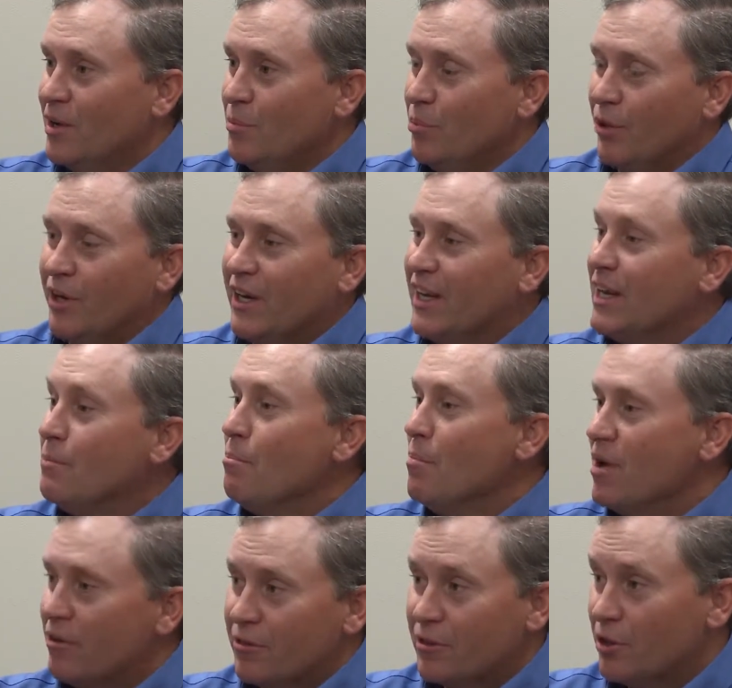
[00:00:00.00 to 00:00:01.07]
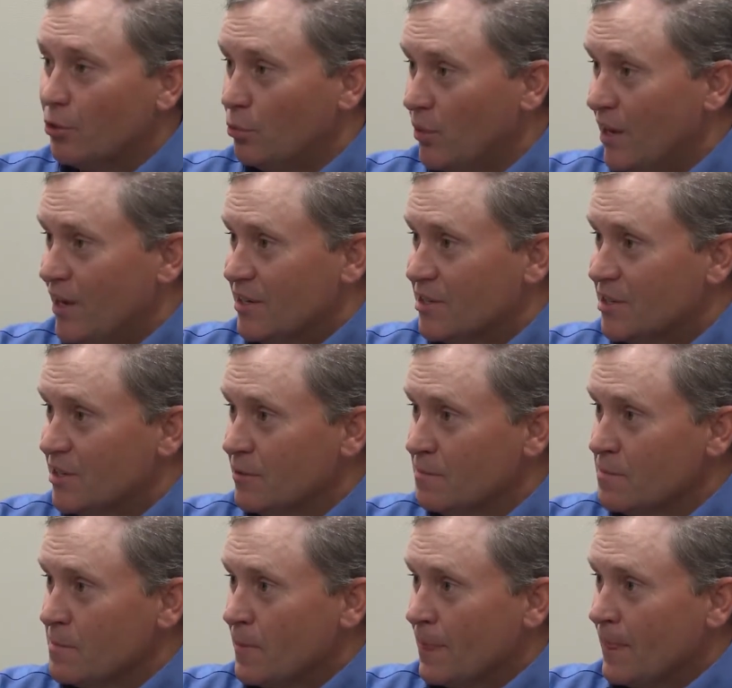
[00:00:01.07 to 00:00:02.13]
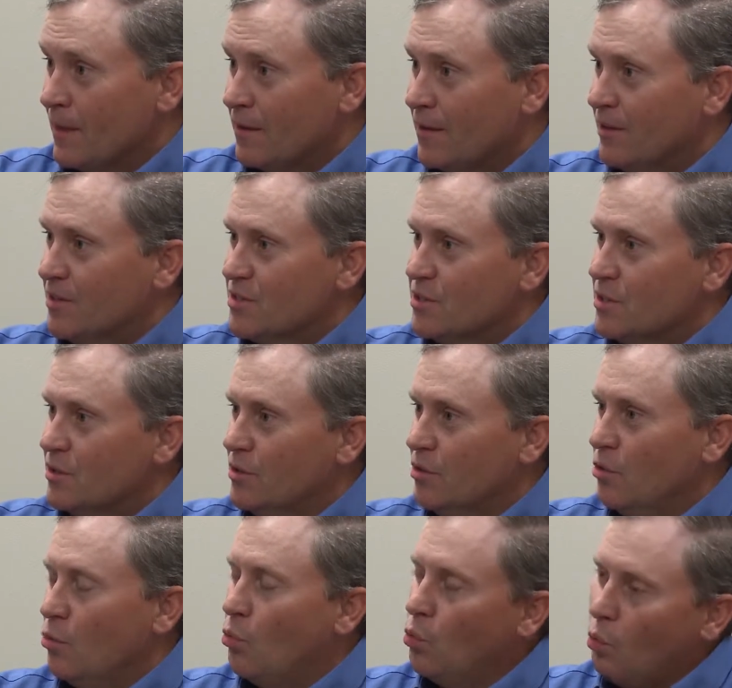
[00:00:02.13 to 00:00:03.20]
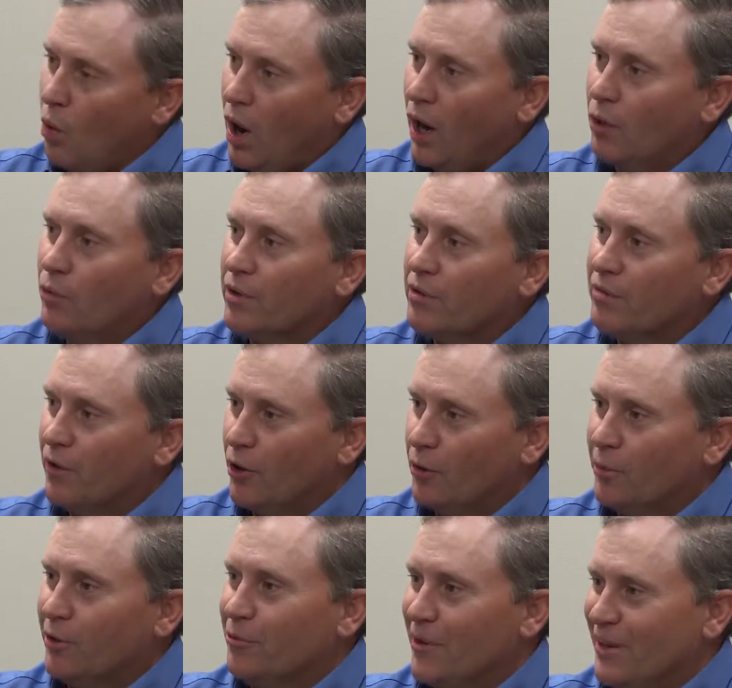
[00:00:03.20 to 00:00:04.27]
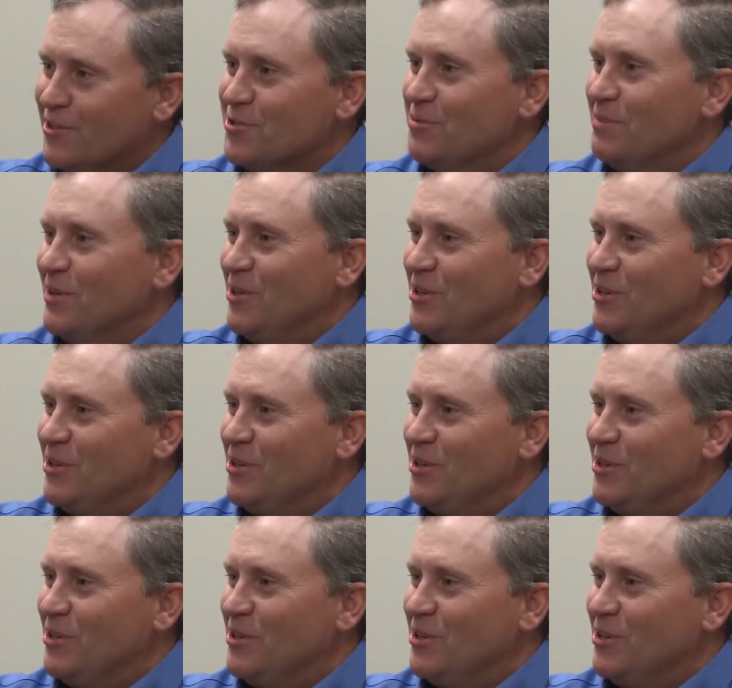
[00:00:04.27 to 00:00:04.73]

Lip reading: putting any myth to rest is, why would a farmer and rancher be